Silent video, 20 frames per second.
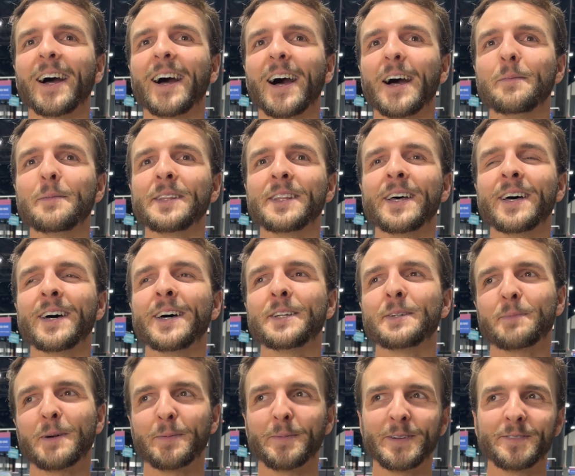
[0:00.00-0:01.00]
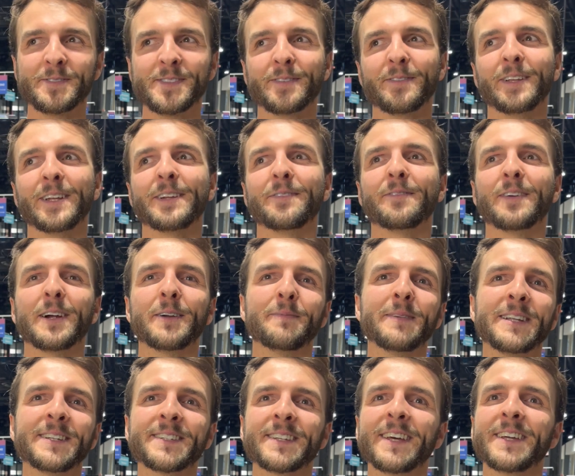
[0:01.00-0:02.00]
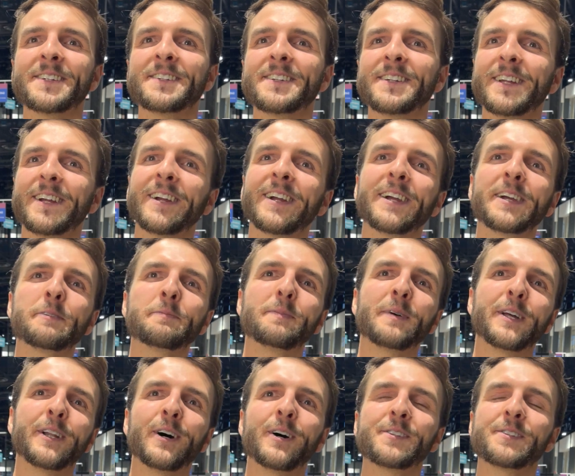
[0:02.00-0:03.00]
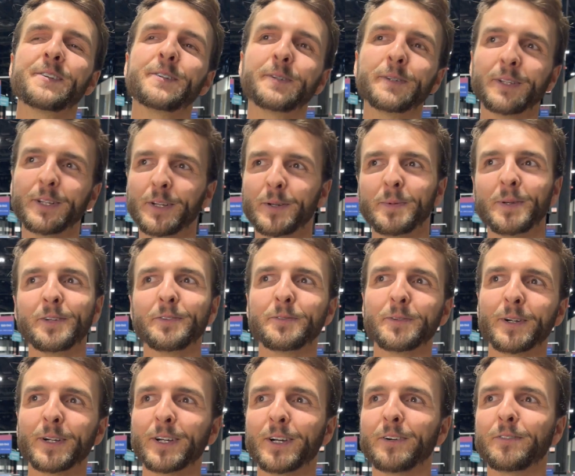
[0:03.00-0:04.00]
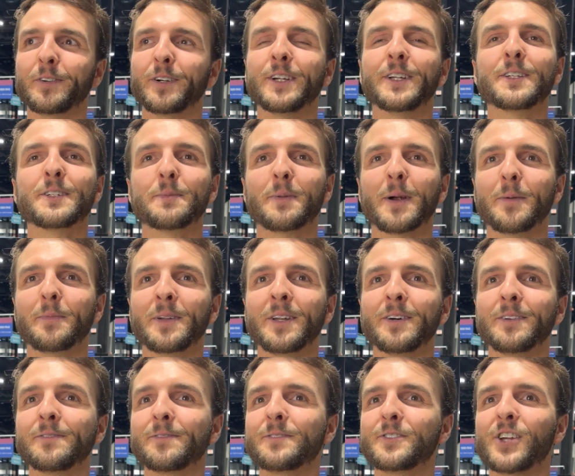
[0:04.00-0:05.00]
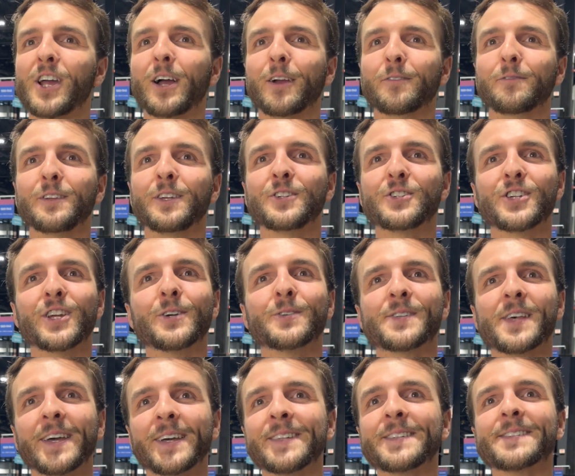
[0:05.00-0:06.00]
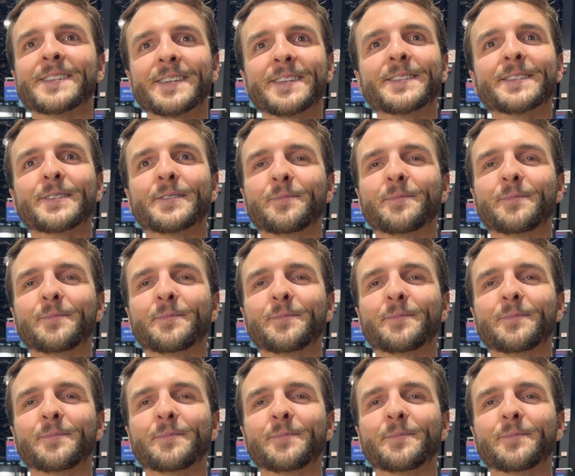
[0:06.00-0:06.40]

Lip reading: I'm in the Department of Civil and Environmental Engineering, but also do a little bit of work over in Department of Geography and Geosciences.